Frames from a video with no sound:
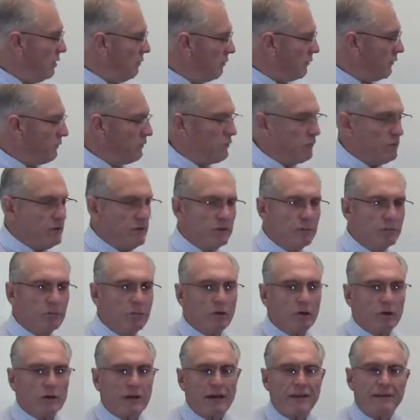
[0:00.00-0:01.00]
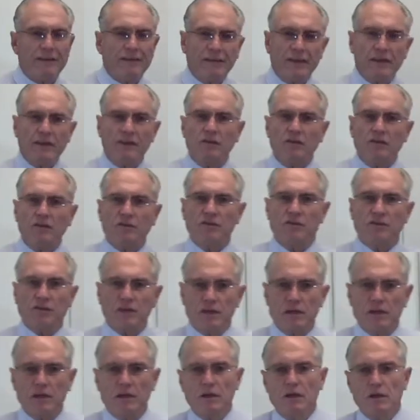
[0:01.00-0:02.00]
but if you read the book, I think you'll
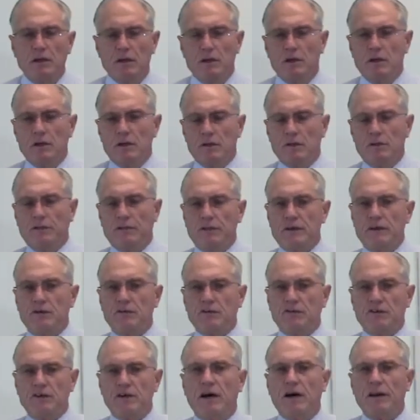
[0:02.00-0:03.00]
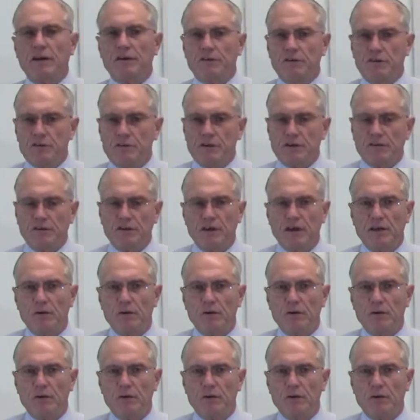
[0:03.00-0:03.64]
see you'll think you'll see how to do this.